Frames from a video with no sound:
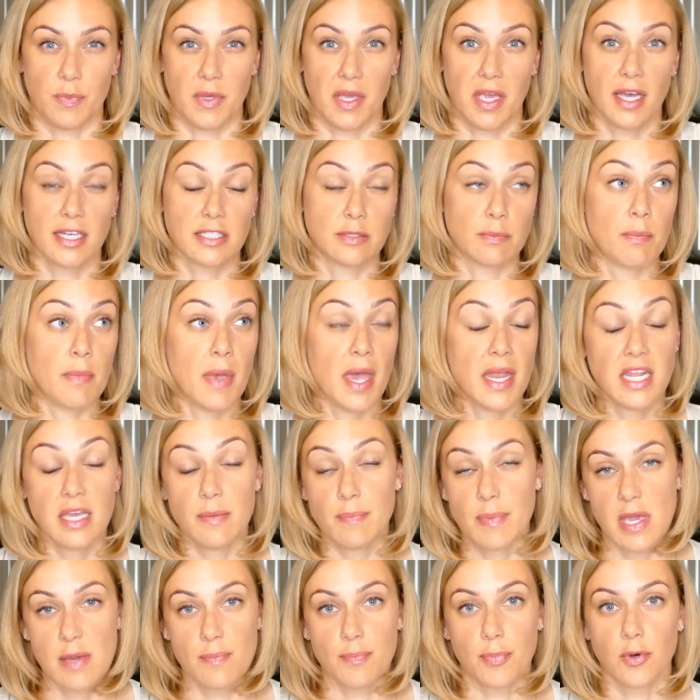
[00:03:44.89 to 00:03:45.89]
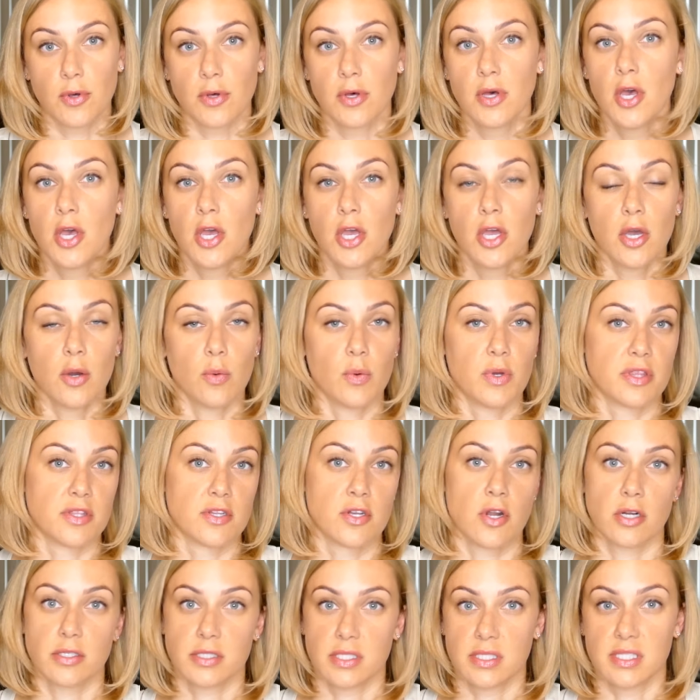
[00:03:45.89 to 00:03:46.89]
because many people with
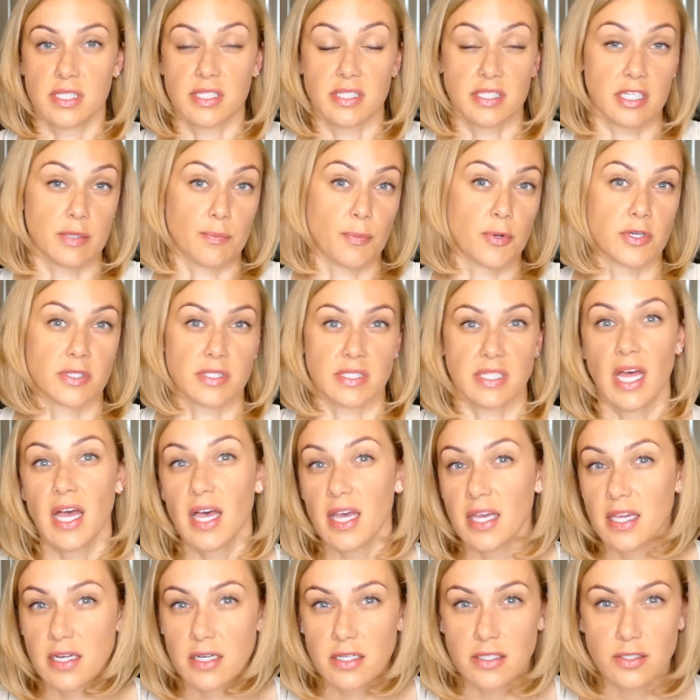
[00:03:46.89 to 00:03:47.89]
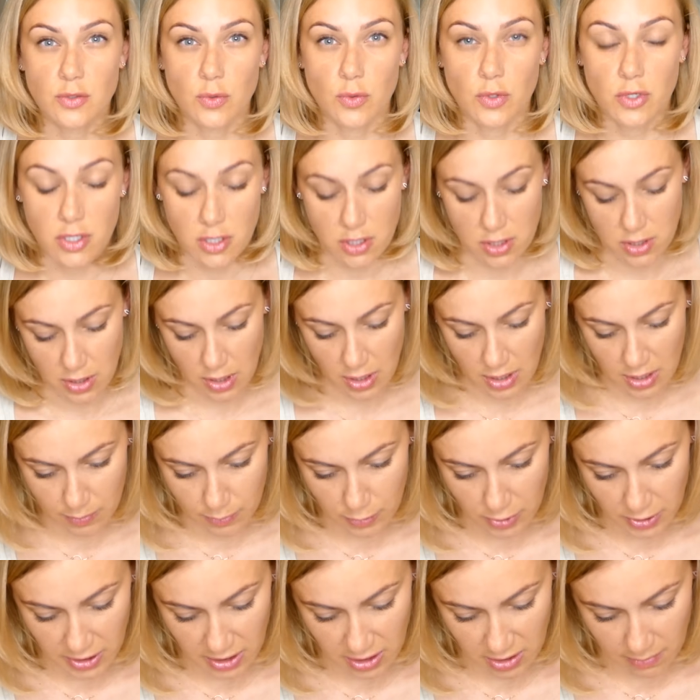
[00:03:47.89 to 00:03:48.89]
narcissistic personality disorder, and
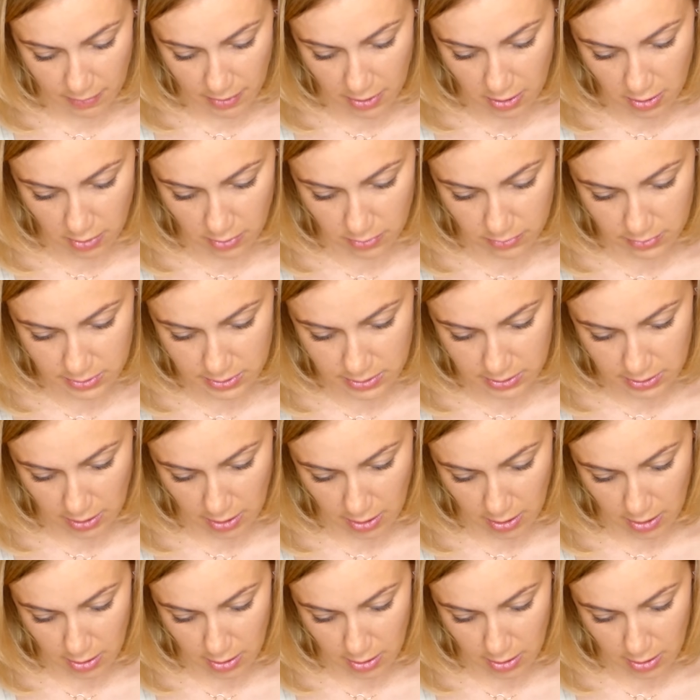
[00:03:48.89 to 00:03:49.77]
I'm looking at my notes,